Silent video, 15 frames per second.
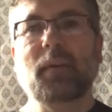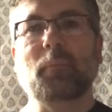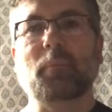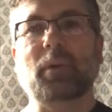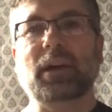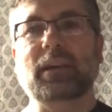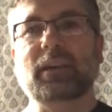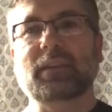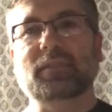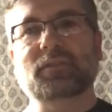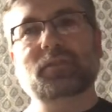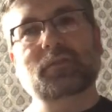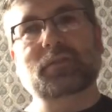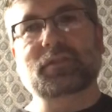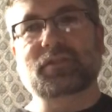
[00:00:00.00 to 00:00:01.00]
But as
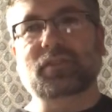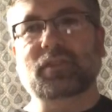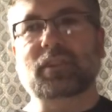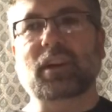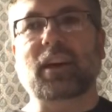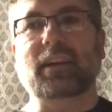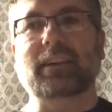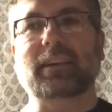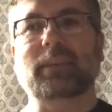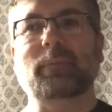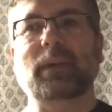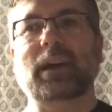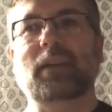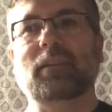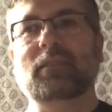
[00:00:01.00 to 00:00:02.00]
soon as you're talking
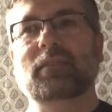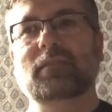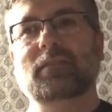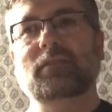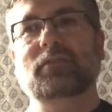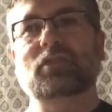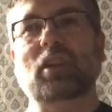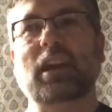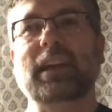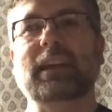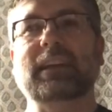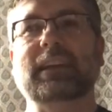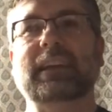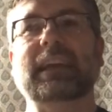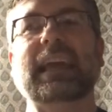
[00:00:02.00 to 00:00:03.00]
about trying
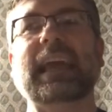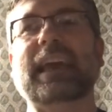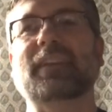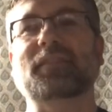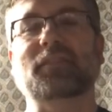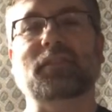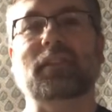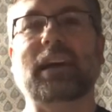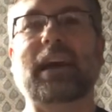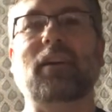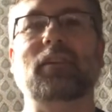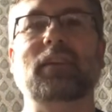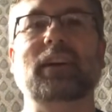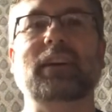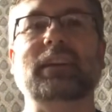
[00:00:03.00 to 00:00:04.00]
to cancel
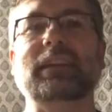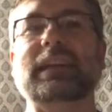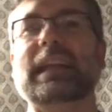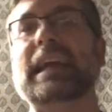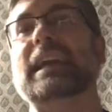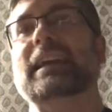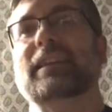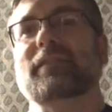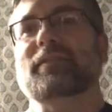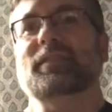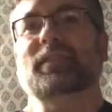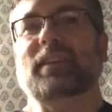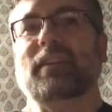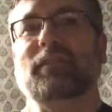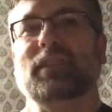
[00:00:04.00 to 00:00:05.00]
out a negative
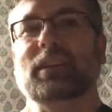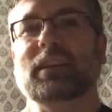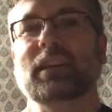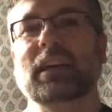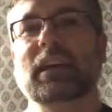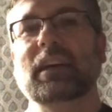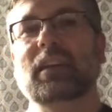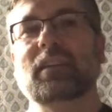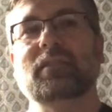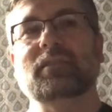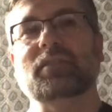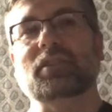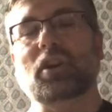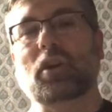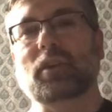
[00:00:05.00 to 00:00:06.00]
7,
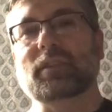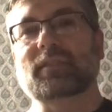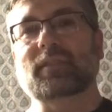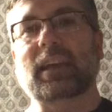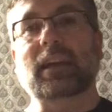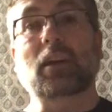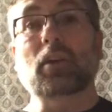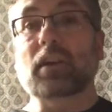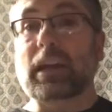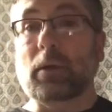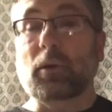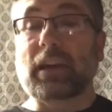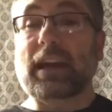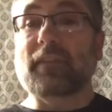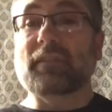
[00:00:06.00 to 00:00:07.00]
it's like, okay,
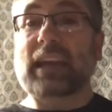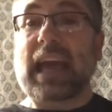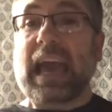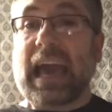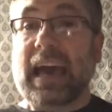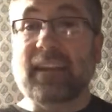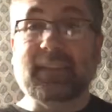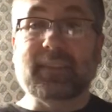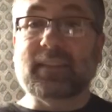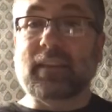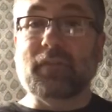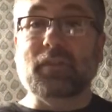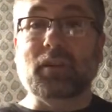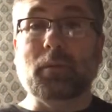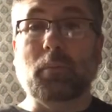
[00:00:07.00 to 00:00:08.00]
we have to add
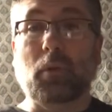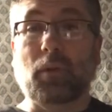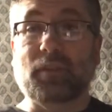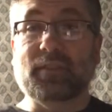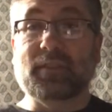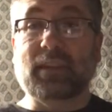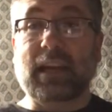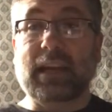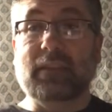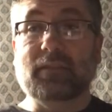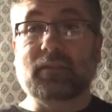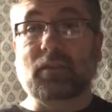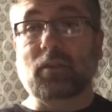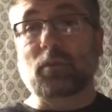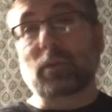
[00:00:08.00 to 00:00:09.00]
7 to both sides.
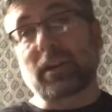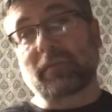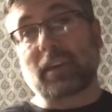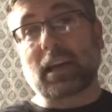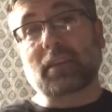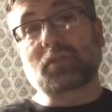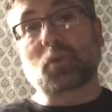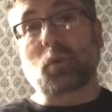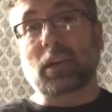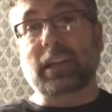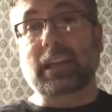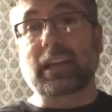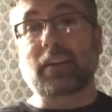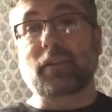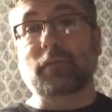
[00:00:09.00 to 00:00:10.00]
So we've got
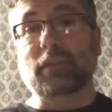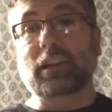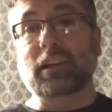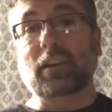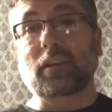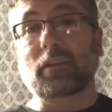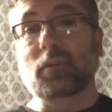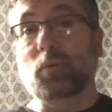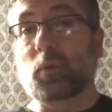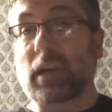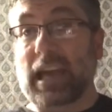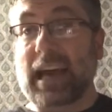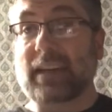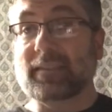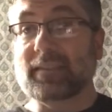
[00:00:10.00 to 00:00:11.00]
28 over here. We
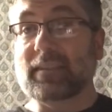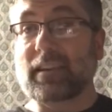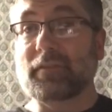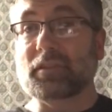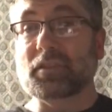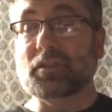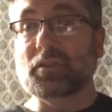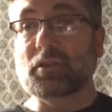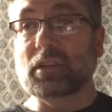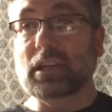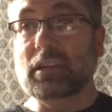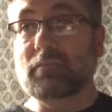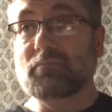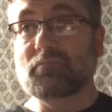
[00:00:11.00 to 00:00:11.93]
add 7 to it.